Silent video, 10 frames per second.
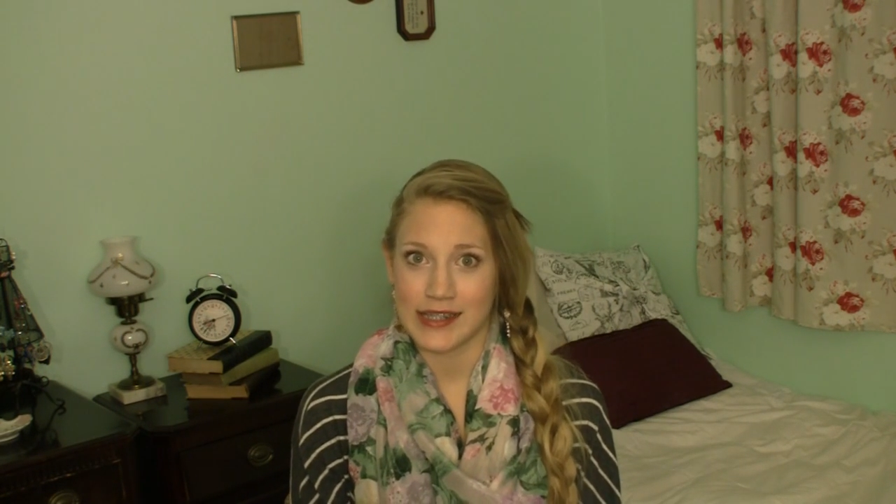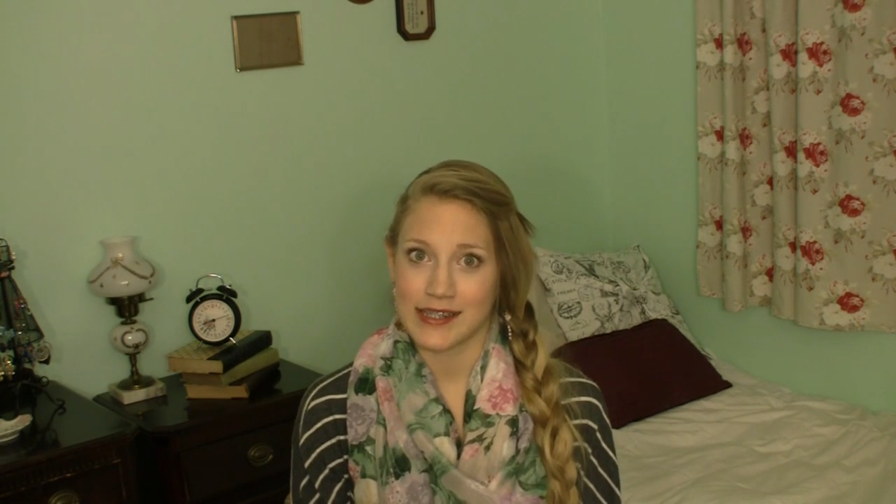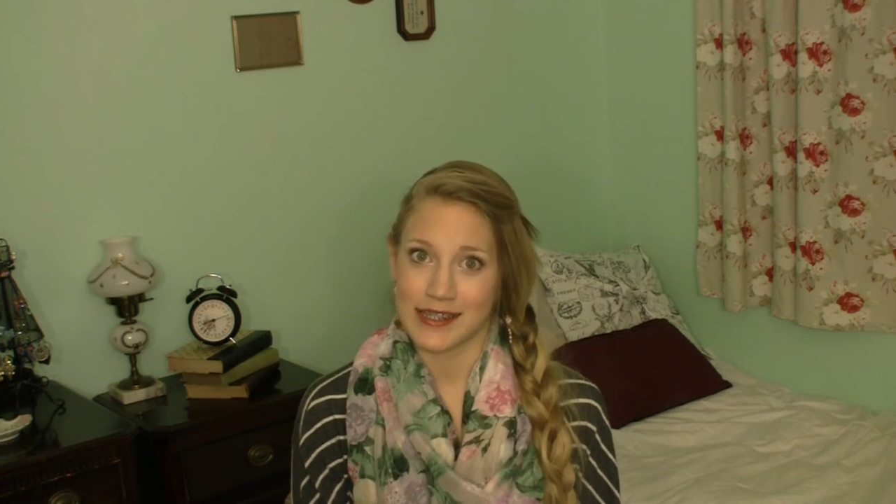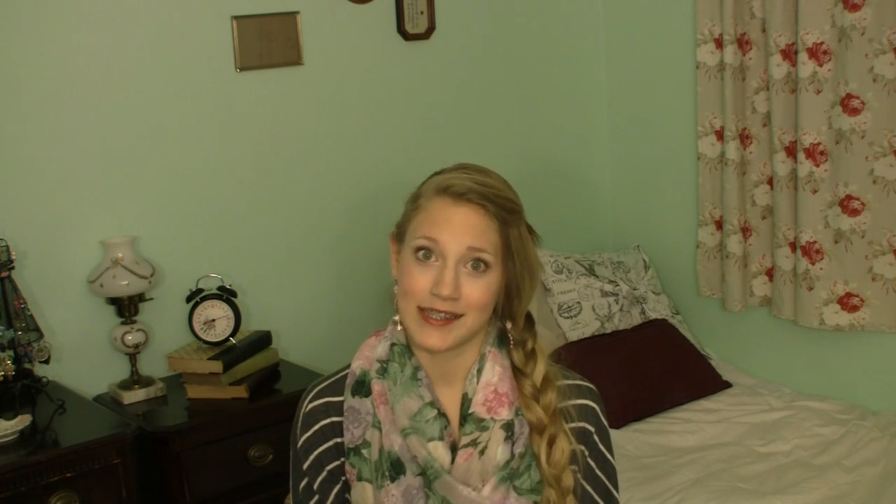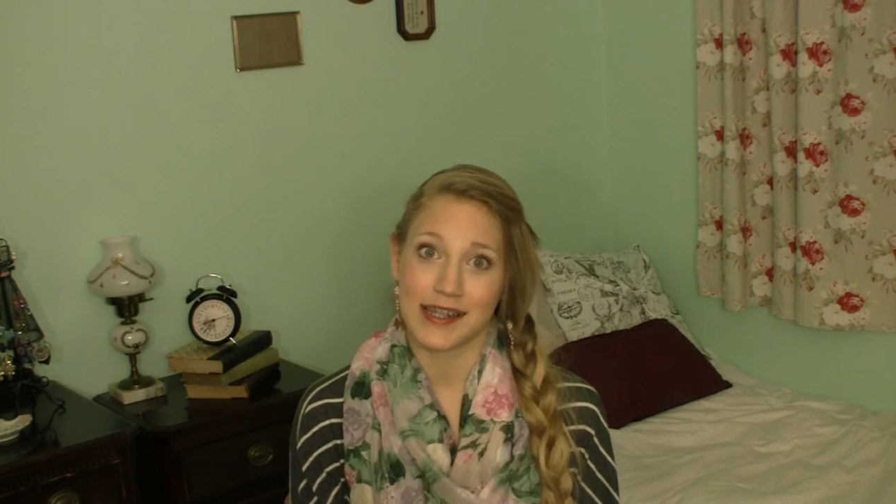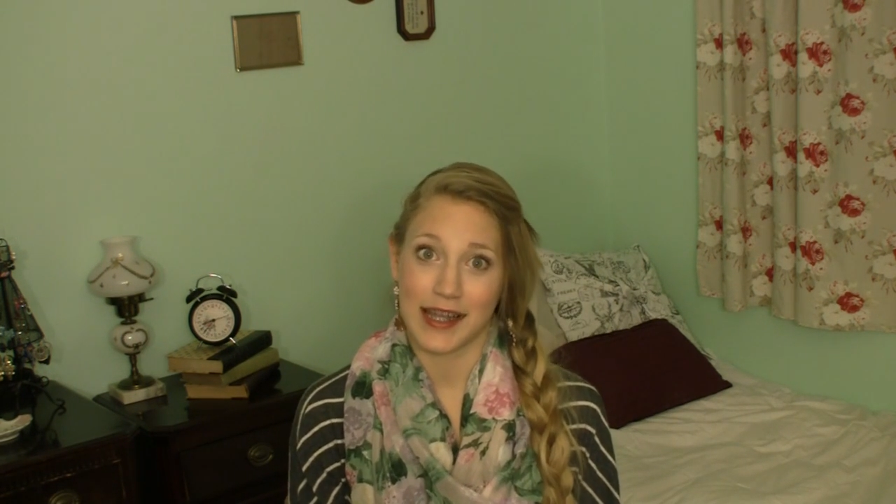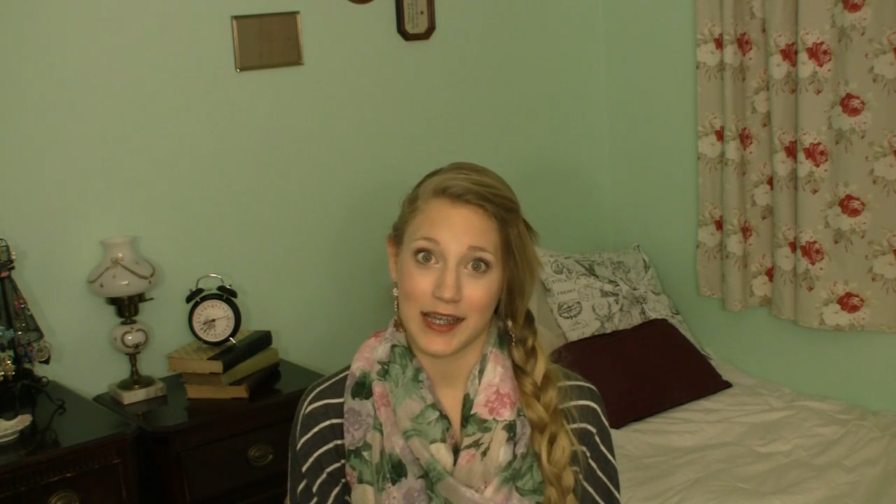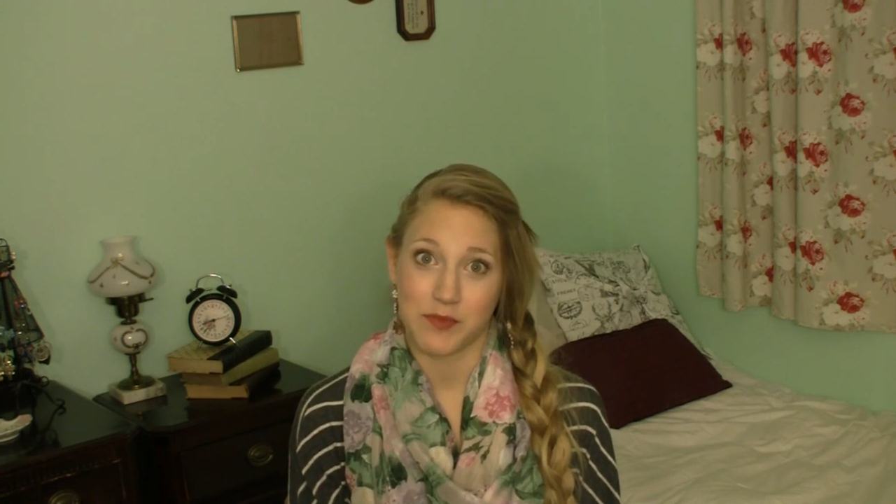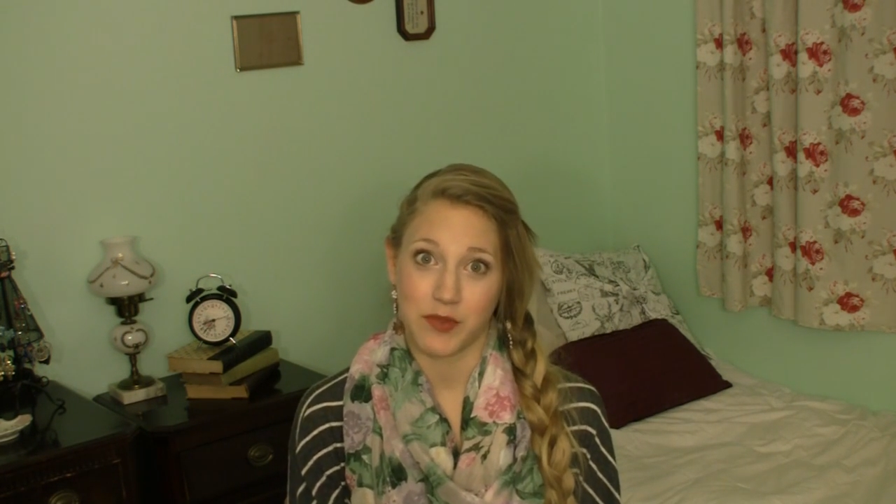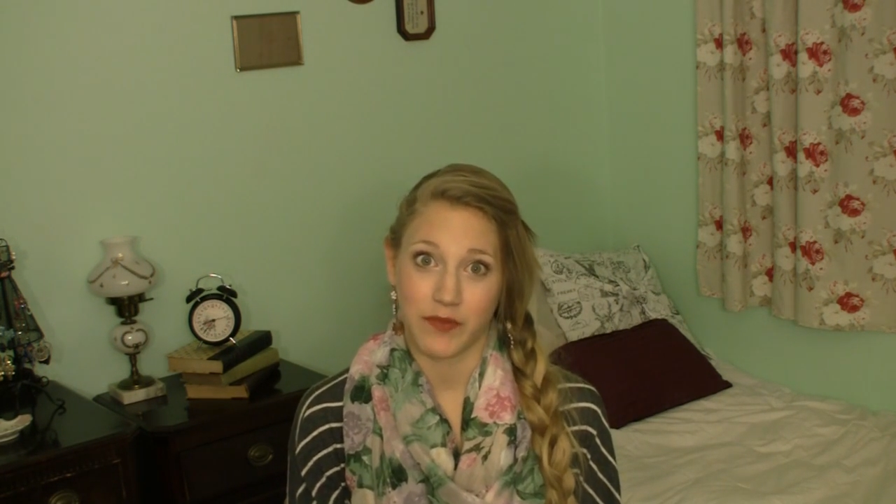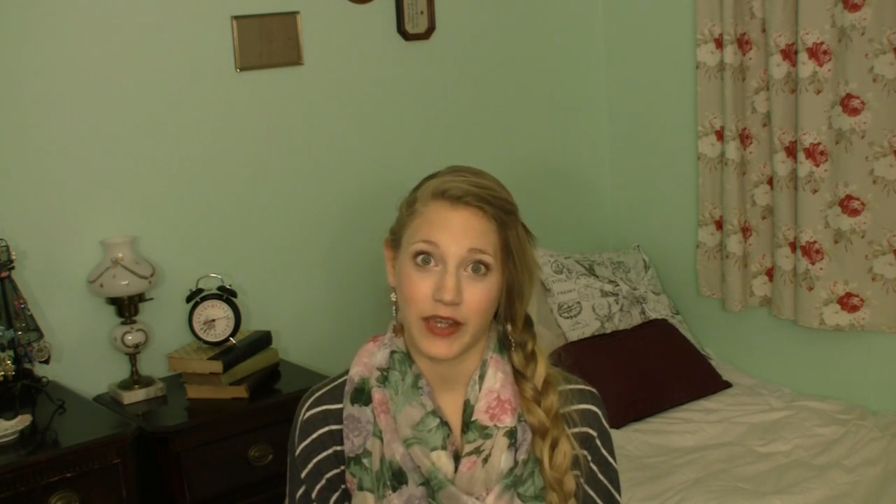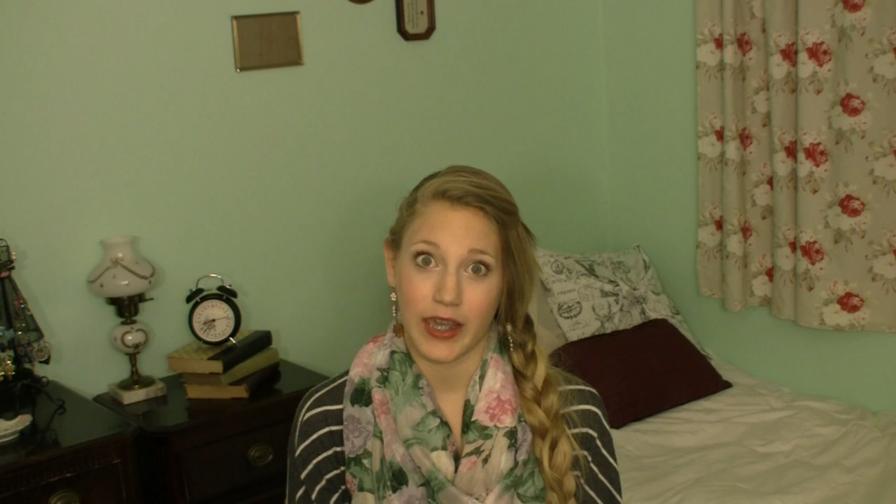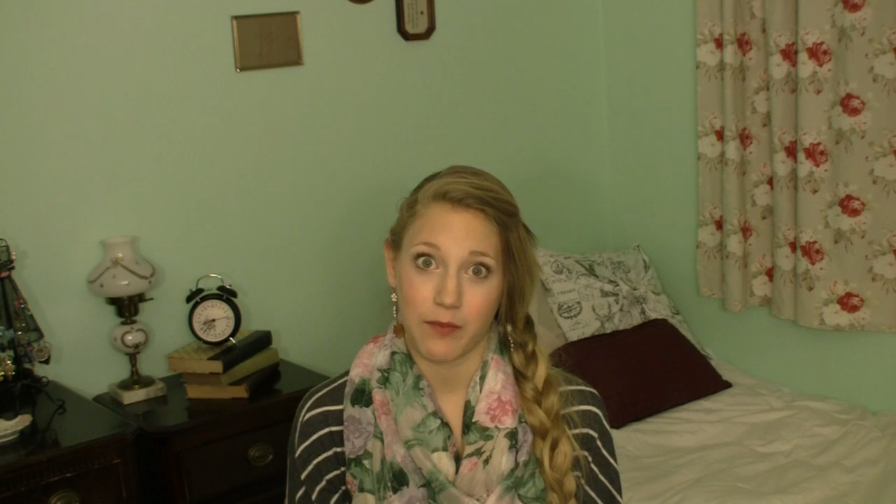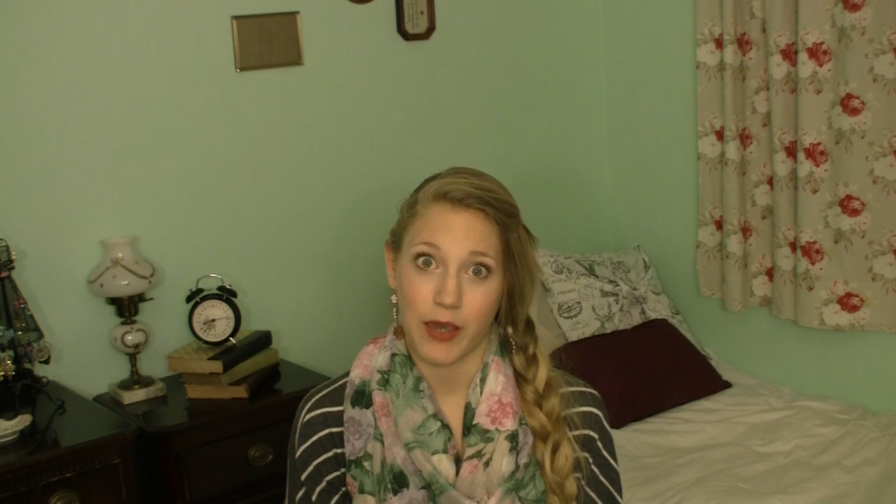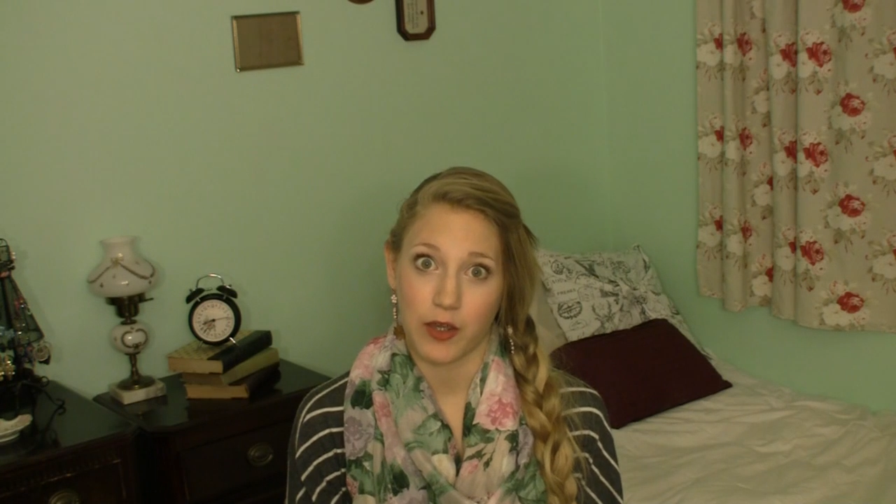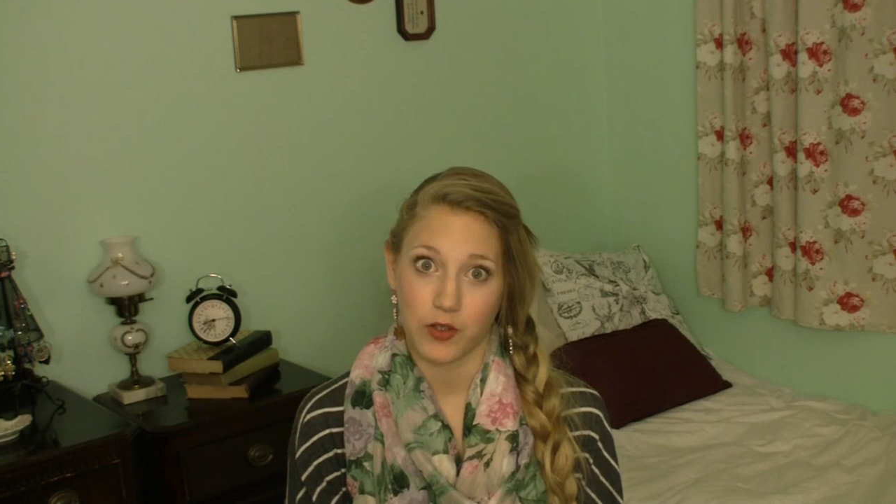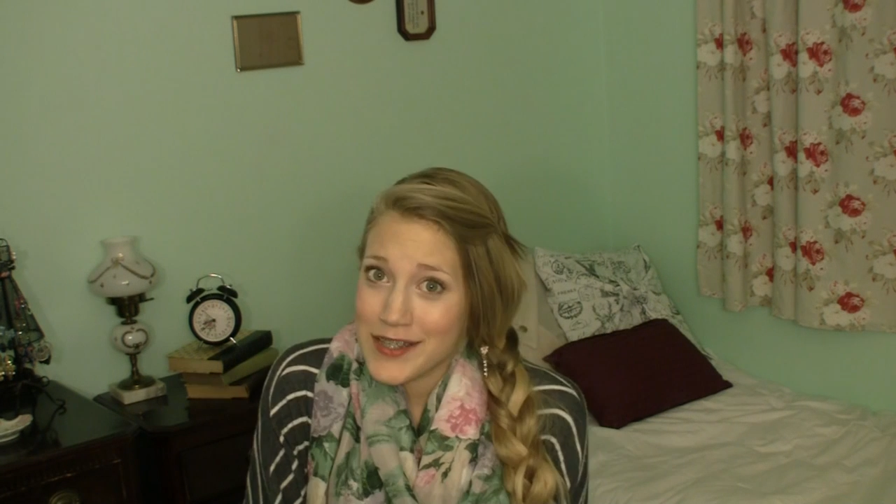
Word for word: since the last movie came out.